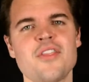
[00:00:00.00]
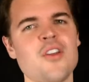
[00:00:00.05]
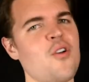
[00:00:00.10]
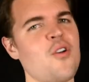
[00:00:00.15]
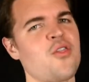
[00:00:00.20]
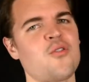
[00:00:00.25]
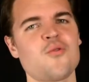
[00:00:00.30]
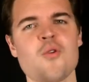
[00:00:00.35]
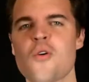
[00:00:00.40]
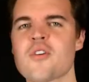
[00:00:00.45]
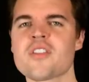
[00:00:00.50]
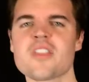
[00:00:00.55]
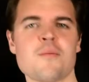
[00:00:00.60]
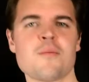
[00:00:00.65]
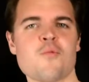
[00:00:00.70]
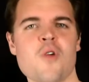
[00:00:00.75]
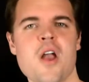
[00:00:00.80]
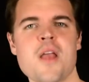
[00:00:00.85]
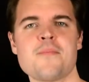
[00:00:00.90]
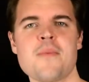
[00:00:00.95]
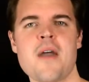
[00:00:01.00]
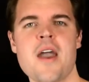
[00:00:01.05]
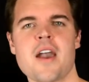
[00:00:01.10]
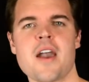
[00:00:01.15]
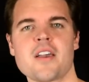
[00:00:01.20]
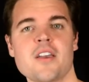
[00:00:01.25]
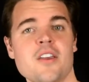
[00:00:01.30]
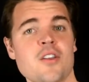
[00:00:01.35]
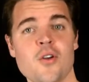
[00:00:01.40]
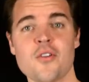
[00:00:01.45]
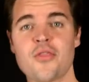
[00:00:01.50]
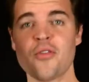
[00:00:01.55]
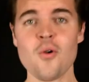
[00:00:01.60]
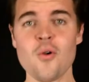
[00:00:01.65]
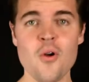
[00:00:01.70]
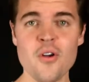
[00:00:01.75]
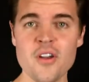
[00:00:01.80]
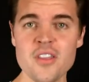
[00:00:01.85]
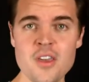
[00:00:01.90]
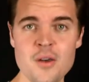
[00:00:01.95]
They're throwing them right back. You're
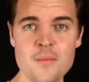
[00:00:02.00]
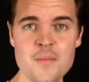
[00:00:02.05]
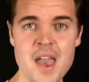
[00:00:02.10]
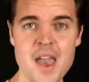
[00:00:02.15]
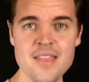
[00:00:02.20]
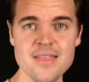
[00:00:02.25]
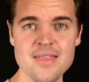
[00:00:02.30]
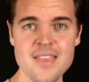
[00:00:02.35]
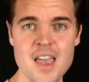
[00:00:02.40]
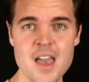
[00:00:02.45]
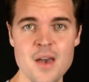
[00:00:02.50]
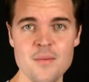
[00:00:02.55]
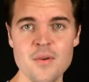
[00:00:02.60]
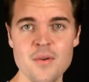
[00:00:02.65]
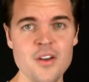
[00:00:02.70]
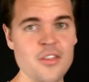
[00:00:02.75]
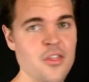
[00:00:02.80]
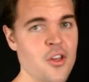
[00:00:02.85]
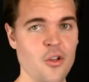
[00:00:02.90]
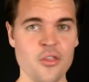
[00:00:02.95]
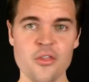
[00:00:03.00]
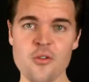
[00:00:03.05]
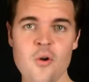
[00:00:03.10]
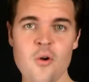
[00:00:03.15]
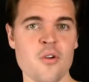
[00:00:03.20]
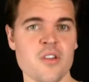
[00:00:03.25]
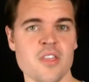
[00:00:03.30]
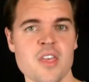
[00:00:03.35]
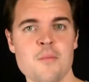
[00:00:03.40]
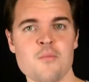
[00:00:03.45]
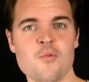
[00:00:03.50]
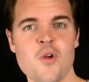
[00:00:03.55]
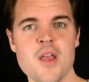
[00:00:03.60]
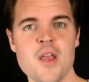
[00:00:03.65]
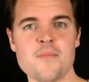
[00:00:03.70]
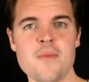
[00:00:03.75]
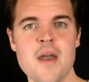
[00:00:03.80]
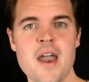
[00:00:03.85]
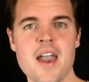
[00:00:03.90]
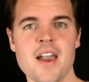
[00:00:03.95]
throwing them at them. They're throwing them
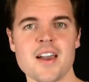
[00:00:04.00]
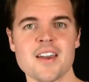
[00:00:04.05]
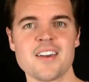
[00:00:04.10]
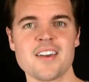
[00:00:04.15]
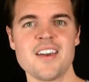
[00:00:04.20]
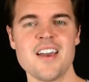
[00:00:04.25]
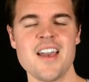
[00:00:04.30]
right back.